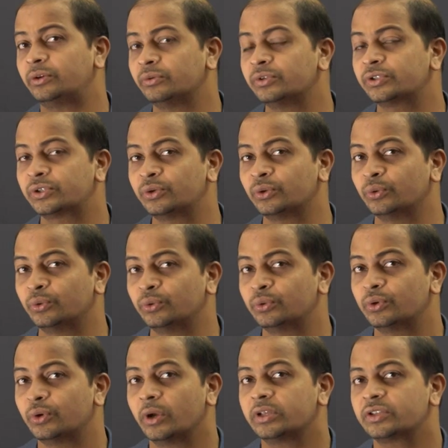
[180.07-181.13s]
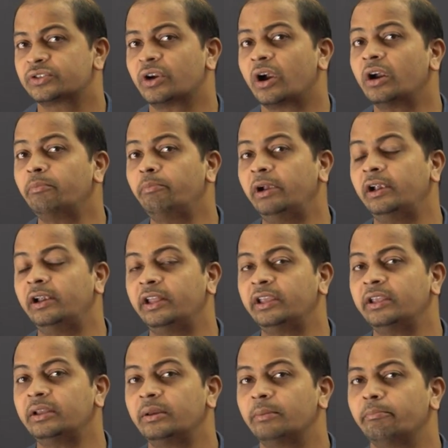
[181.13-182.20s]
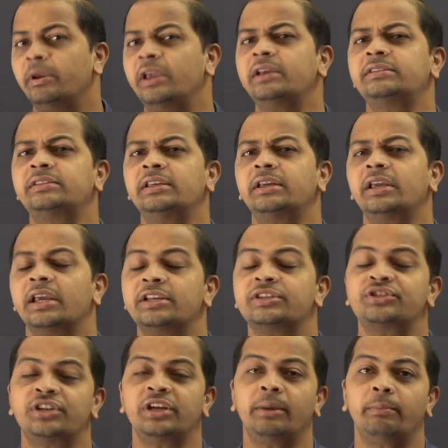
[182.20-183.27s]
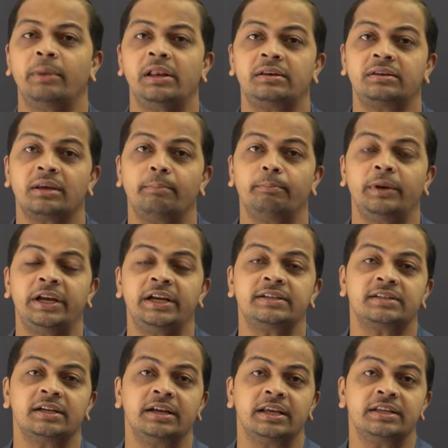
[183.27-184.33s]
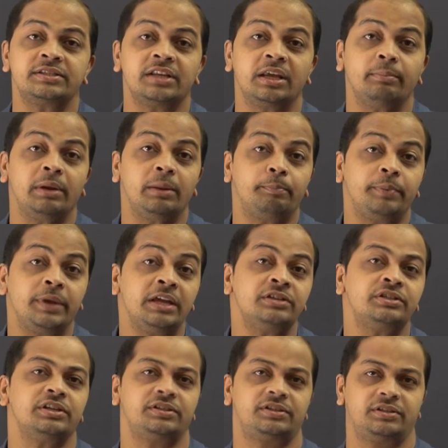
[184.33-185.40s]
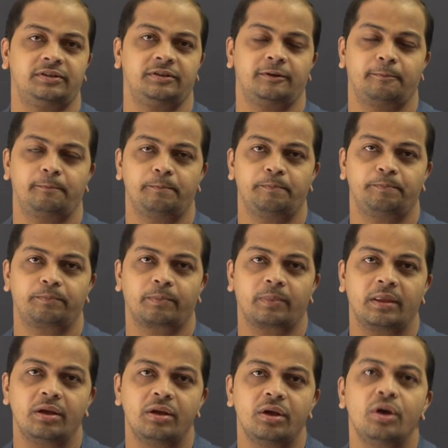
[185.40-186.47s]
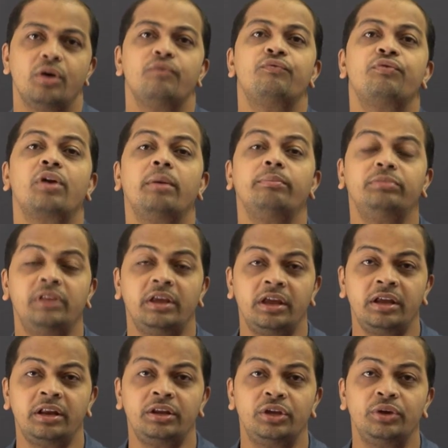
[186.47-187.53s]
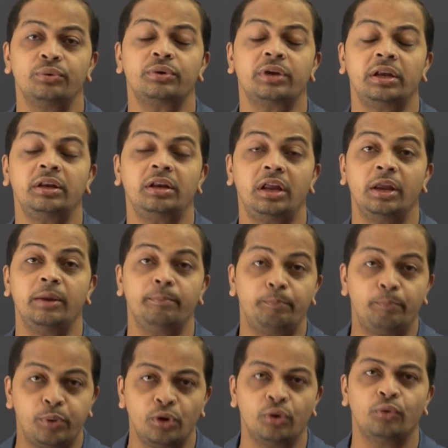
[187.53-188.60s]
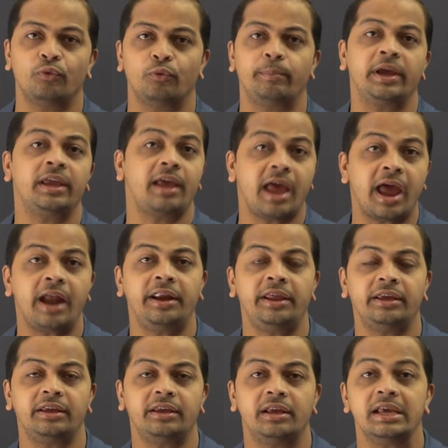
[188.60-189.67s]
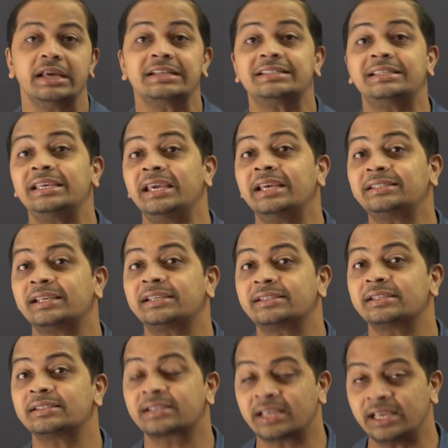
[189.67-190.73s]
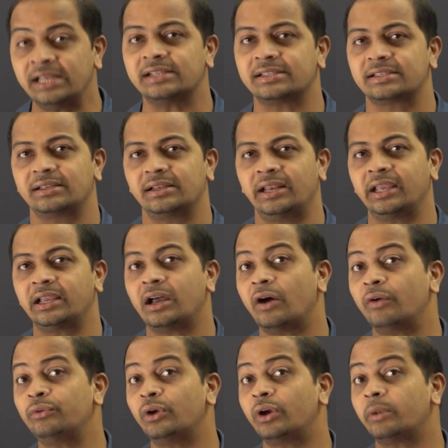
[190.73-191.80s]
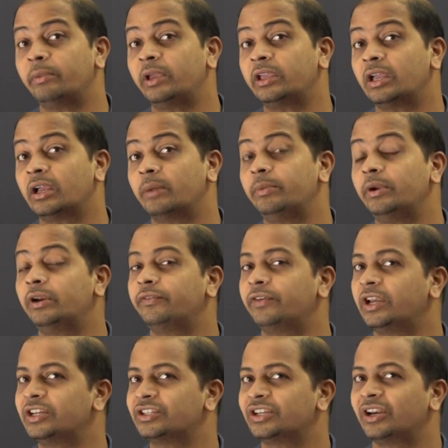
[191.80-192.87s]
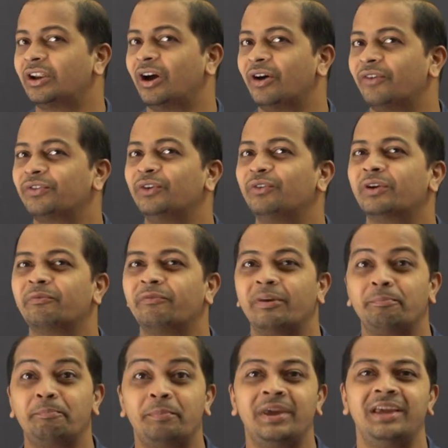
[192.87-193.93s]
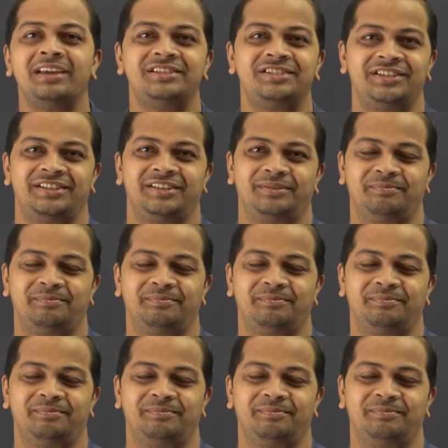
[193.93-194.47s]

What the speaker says: tools to start building basic HTML templates and HTML pages. From there you can improve by adding CSS skills, like how you are making a beautification of your web page.